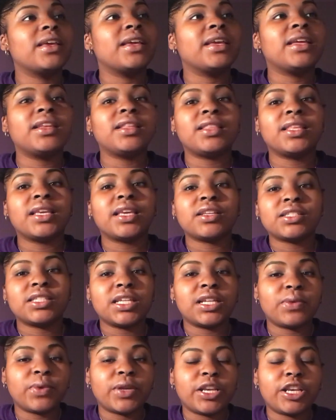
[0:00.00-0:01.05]
anything else
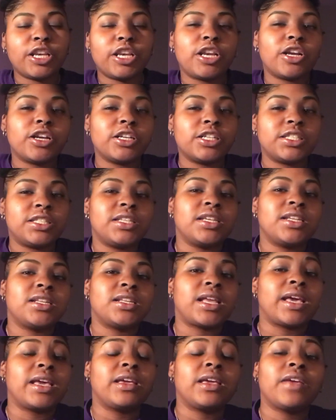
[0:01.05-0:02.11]
dealing with nursing,
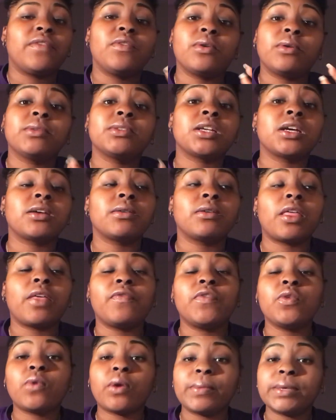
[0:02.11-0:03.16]
like if you want
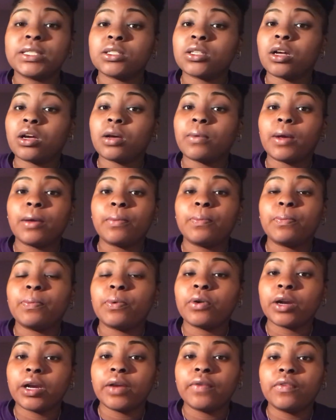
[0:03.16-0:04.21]
me to talk about
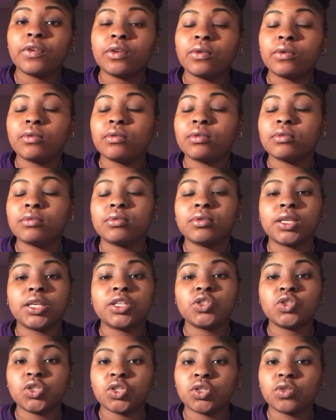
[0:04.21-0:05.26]
Prairie View
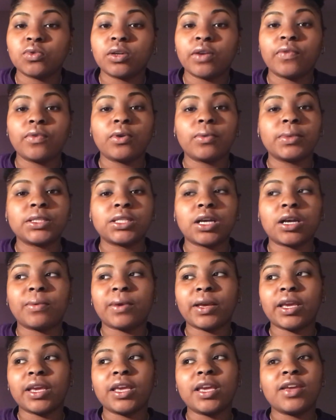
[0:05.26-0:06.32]
in general, if you want me to talk
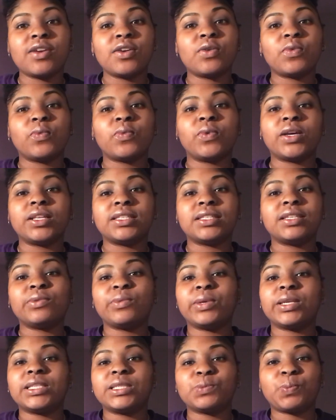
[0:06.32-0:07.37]
about what to
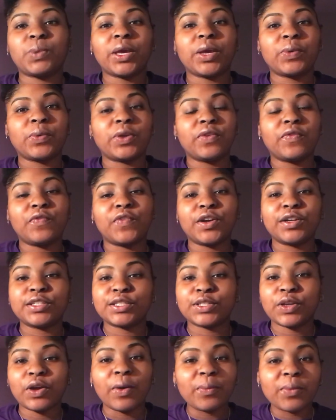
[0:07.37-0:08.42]
expect when you
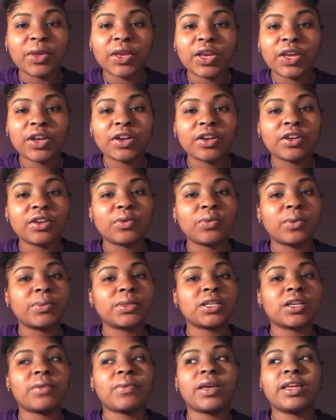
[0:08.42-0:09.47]
first come here, you want me to
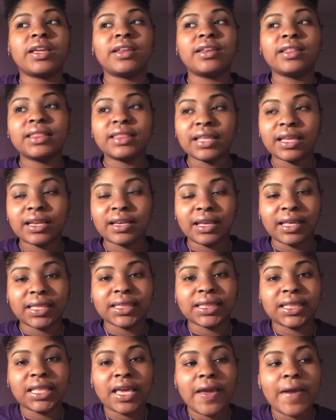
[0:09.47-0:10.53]
talk about anything
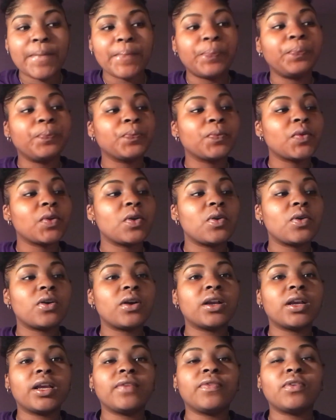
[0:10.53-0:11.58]
like that,
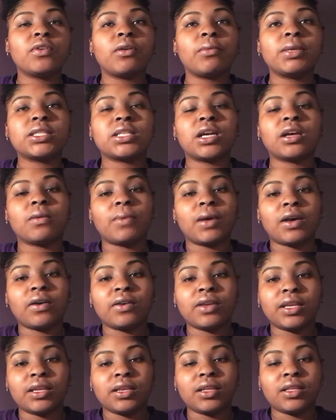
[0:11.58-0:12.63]
or if you want me to talk about
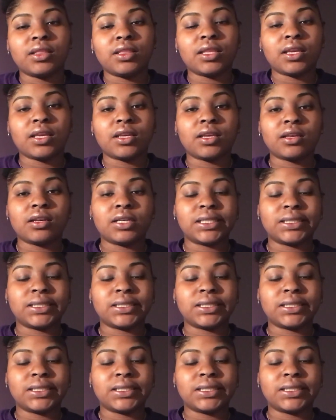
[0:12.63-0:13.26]
anything